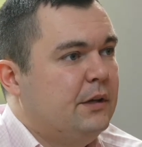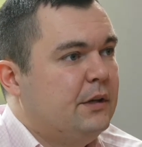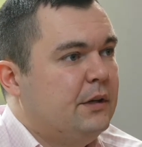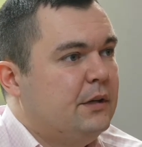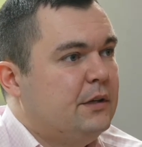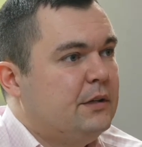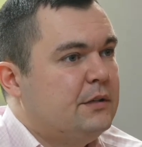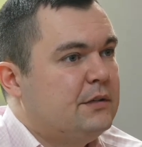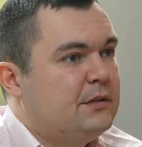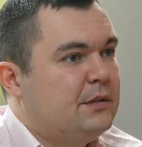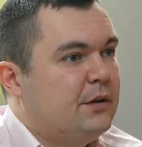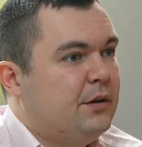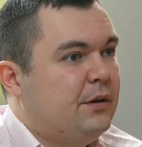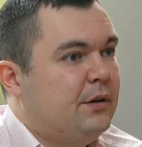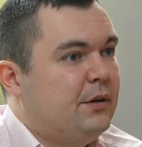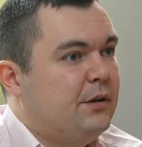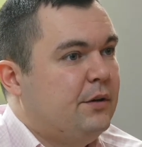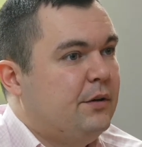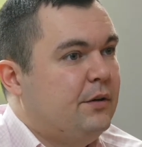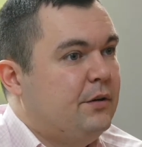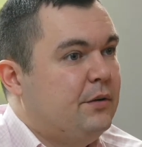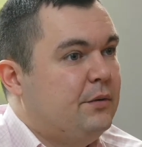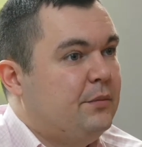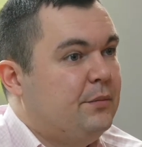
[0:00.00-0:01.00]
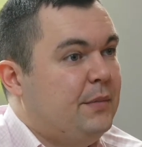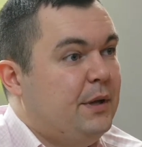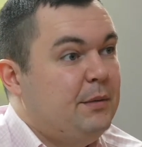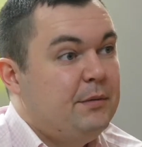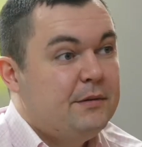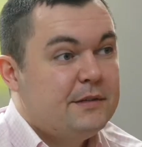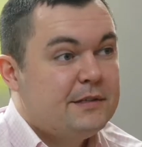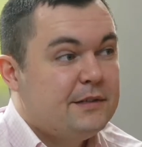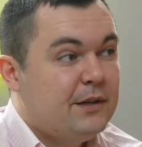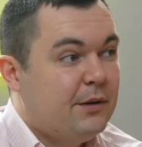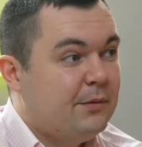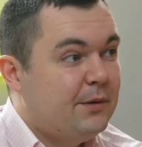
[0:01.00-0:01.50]
So maybe
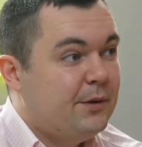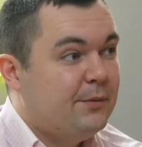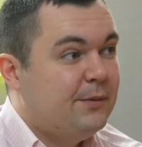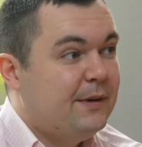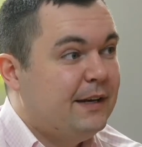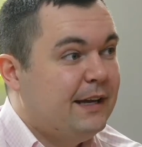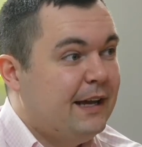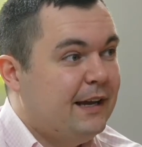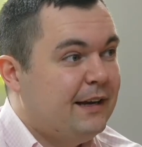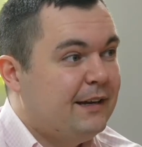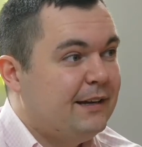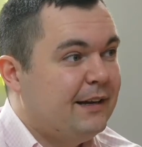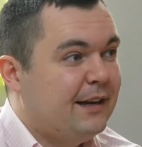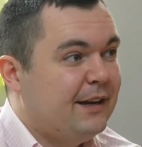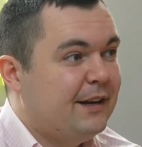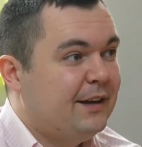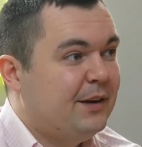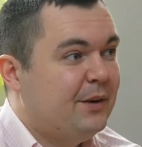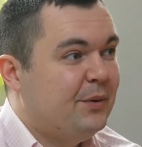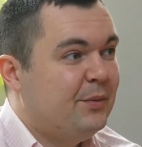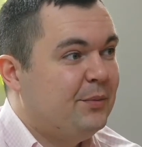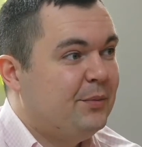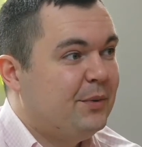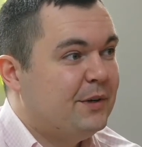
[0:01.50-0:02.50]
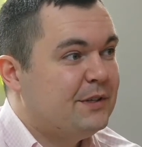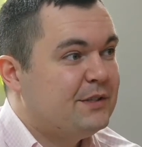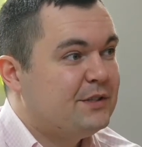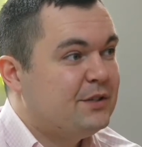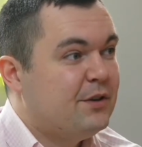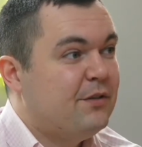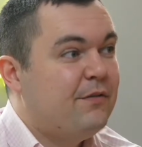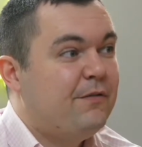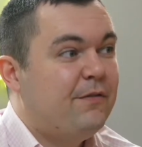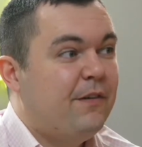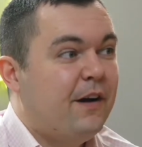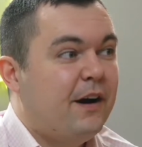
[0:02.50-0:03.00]
slowly we're getting there, but so
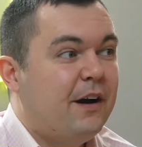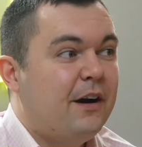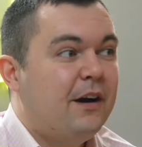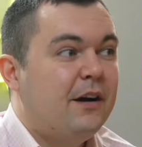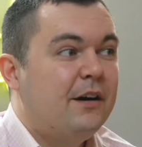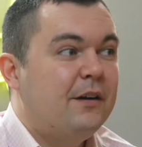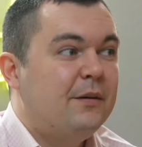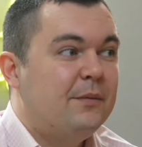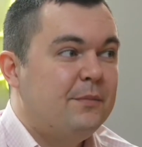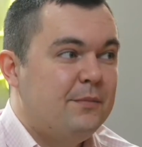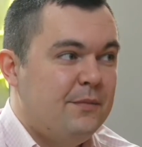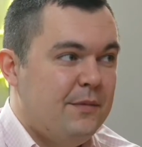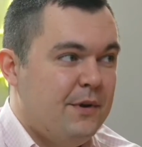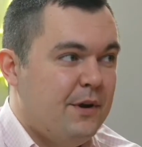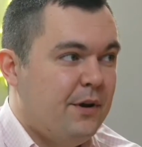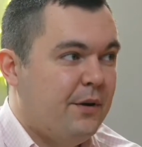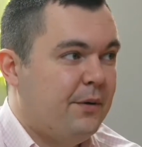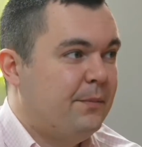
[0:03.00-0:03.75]
maybe far no.